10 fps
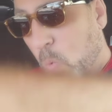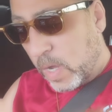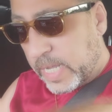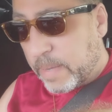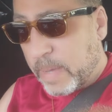
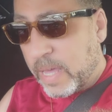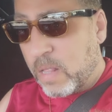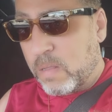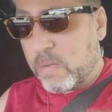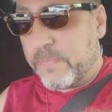one email
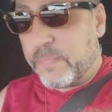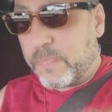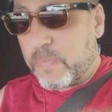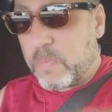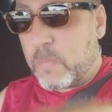
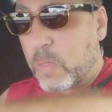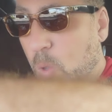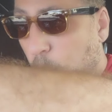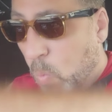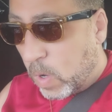
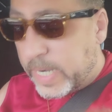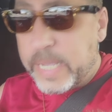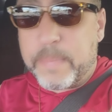when